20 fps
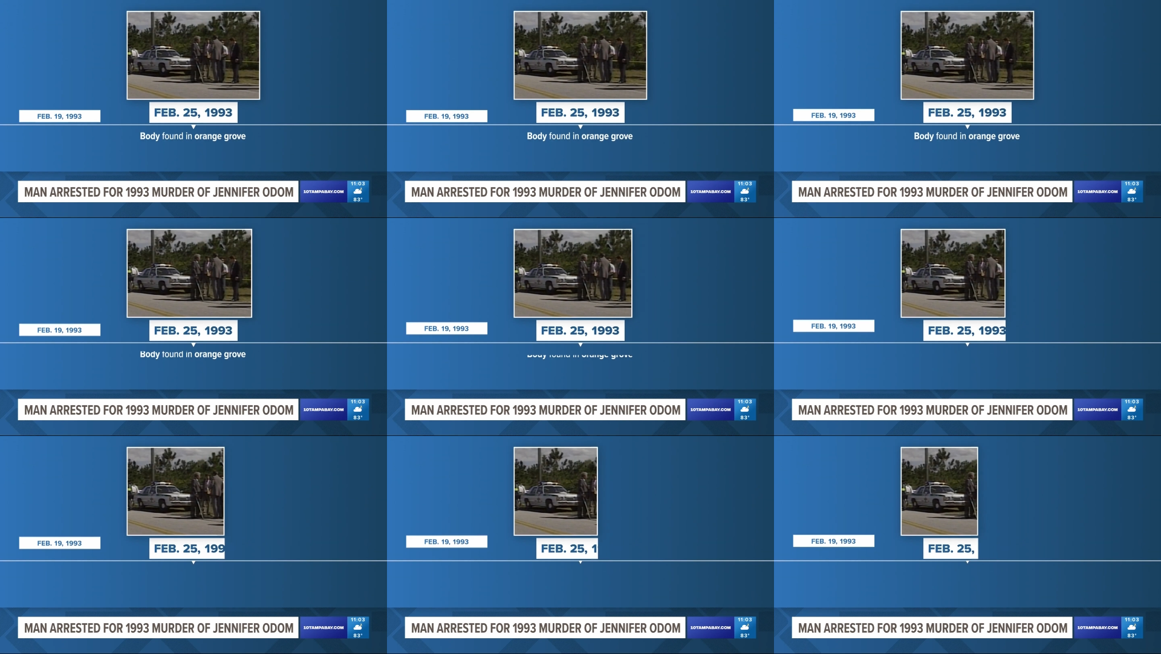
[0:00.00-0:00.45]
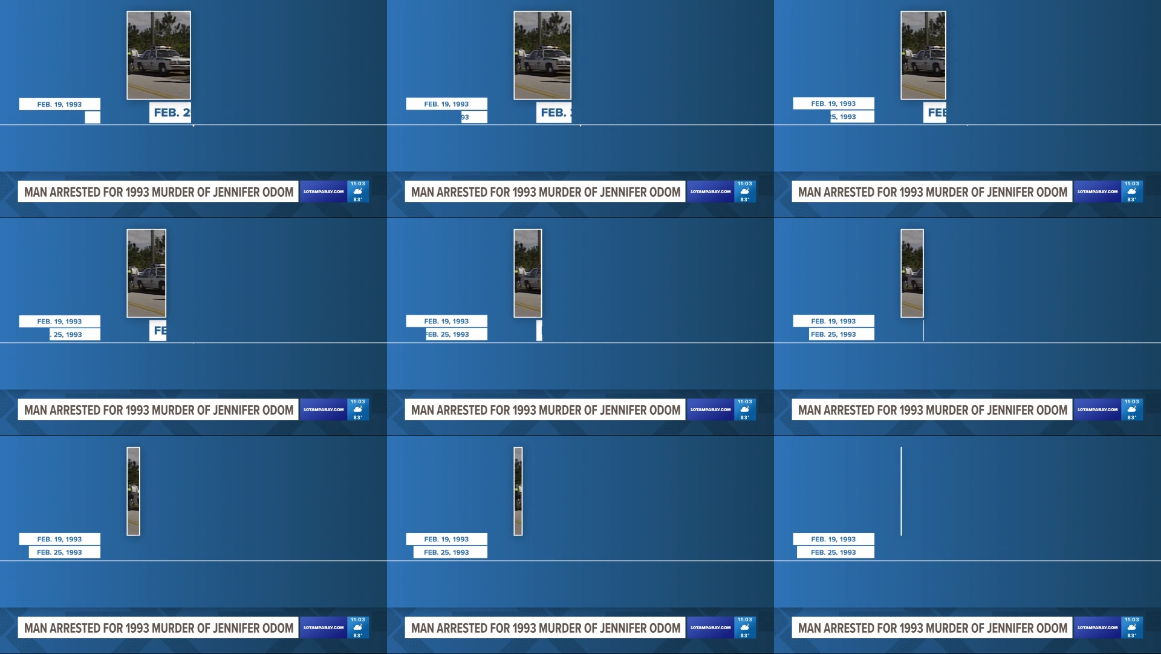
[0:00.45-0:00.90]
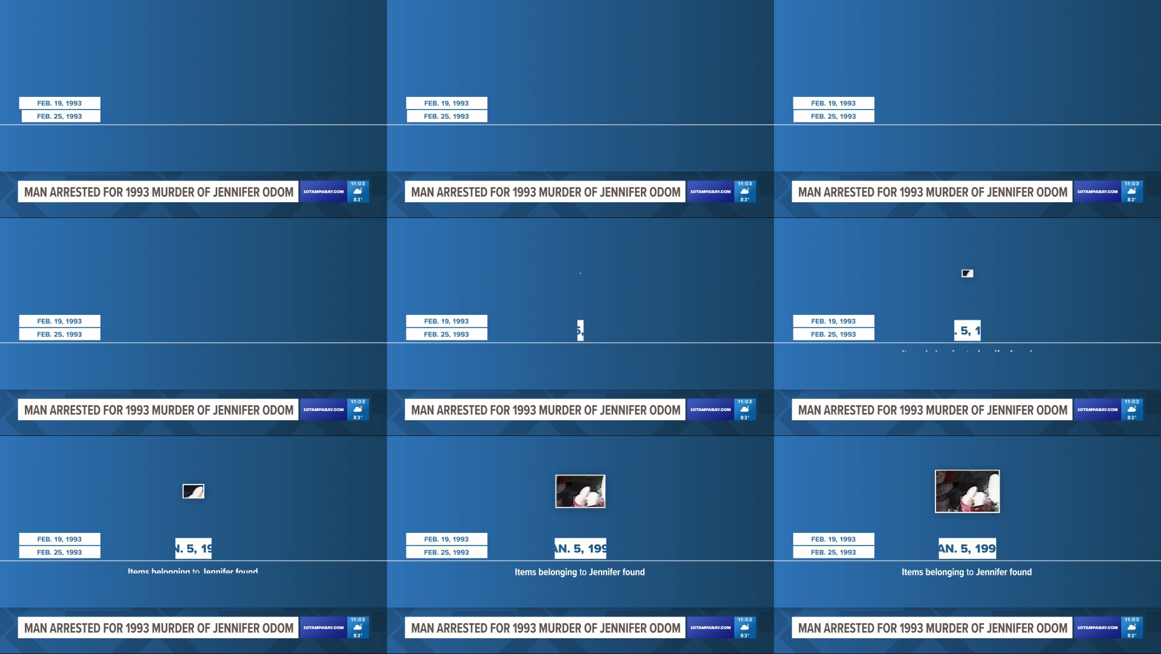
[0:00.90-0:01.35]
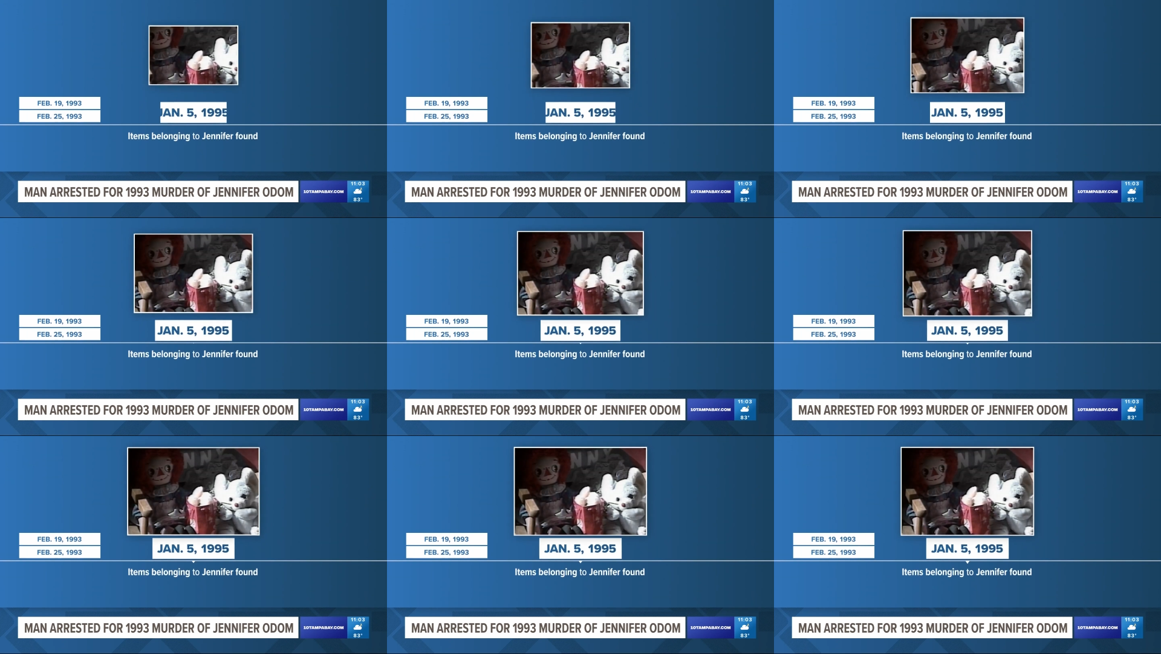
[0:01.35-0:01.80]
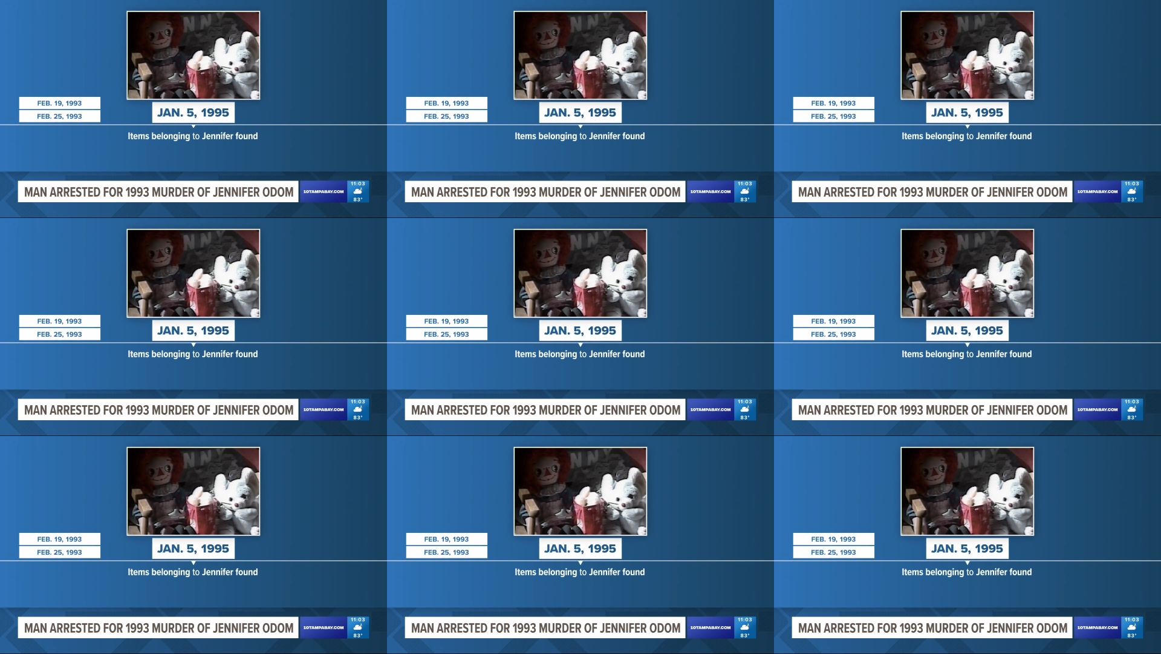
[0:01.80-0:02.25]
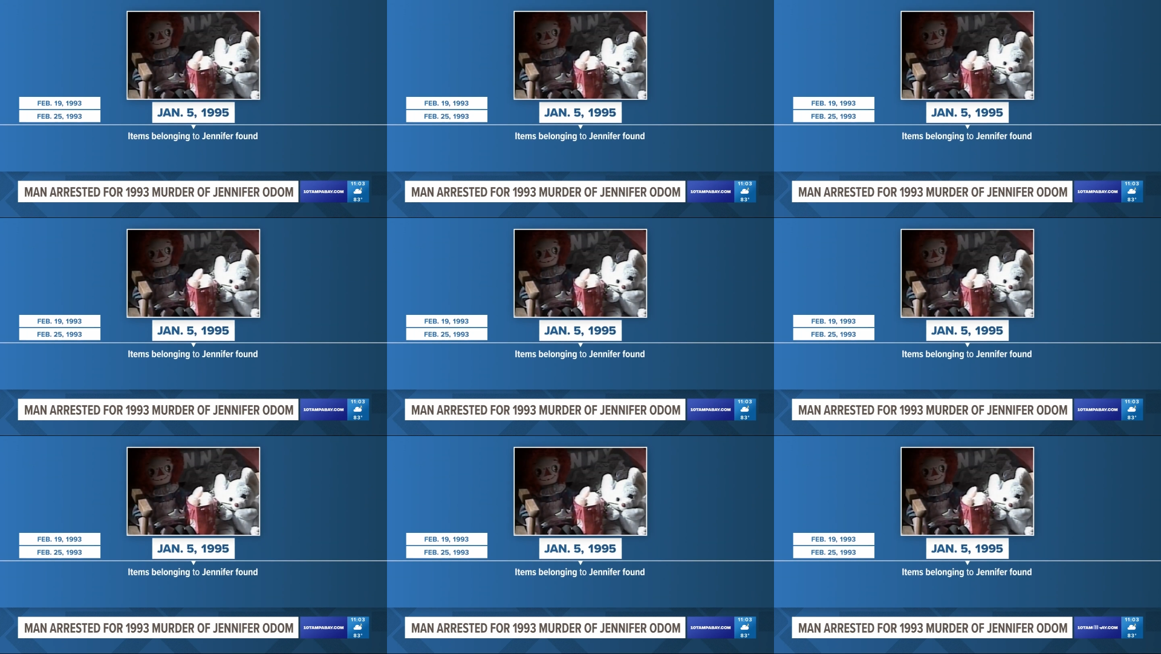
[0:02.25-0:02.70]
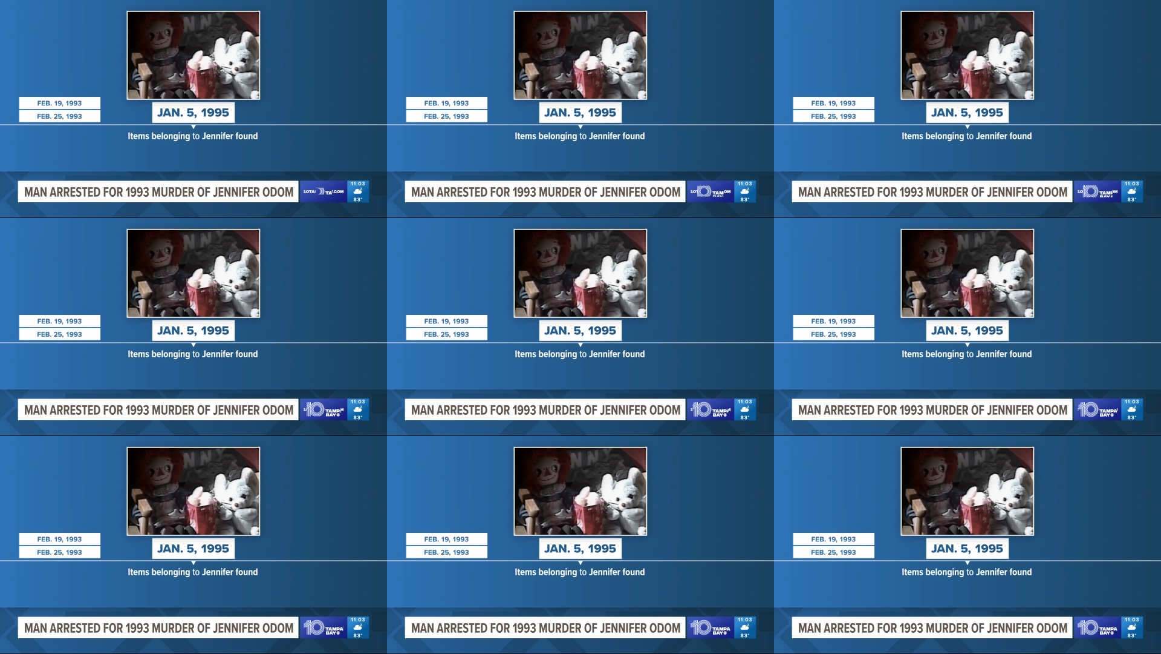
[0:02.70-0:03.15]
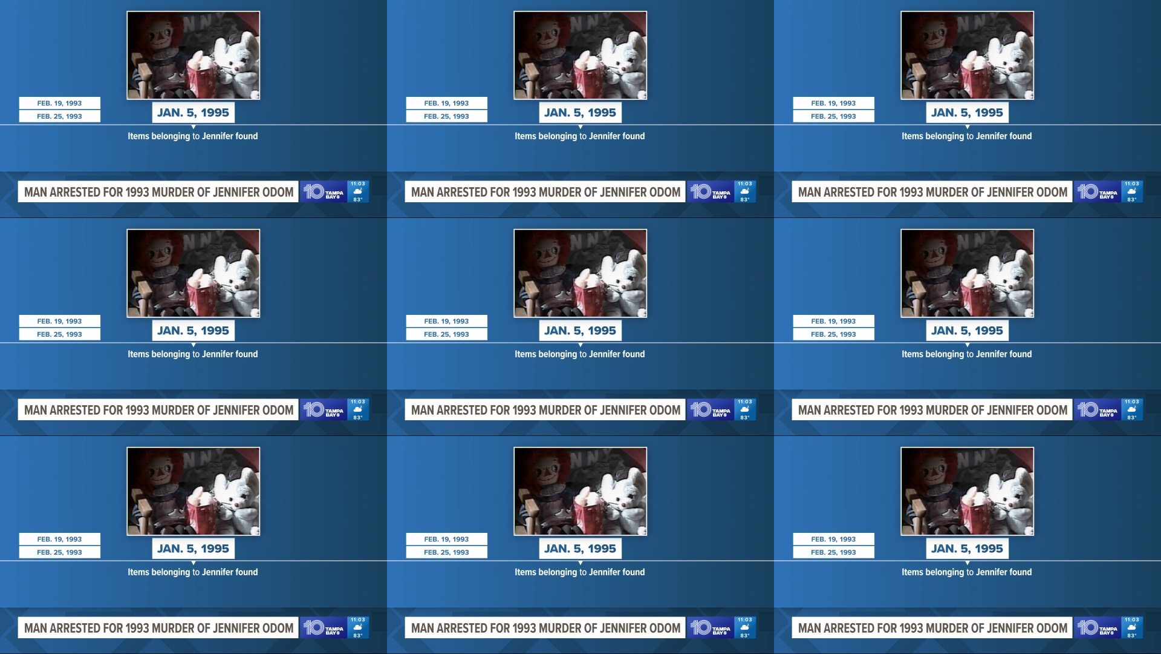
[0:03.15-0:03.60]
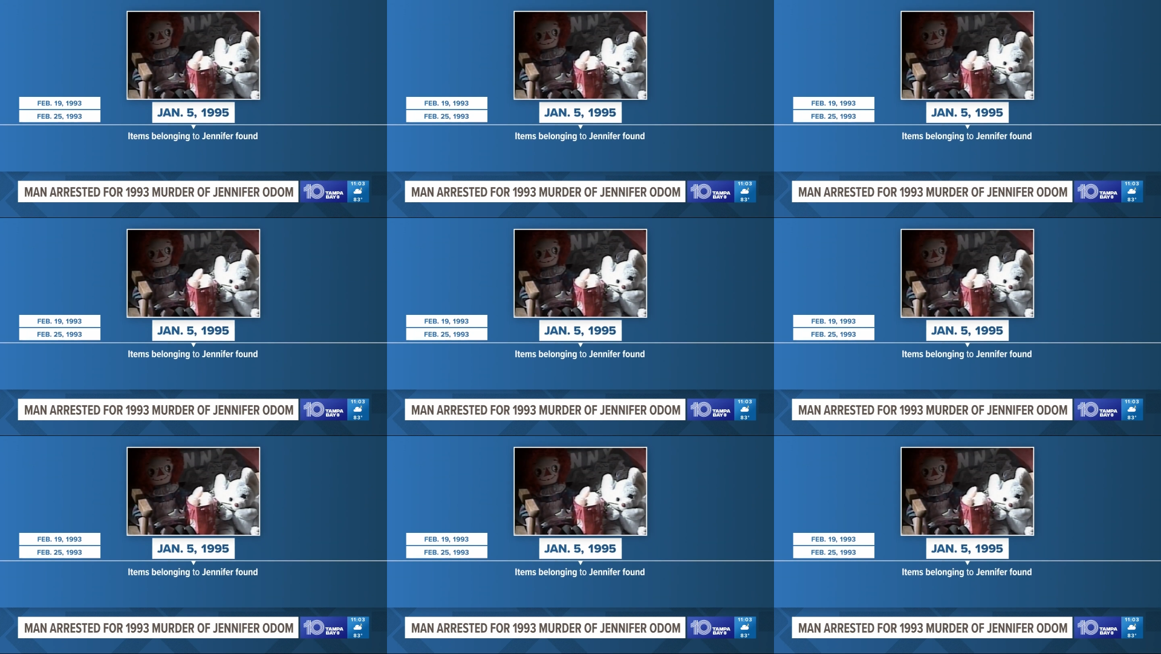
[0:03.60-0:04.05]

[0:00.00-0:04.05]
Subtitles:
No face is visible, so there are no lips to read.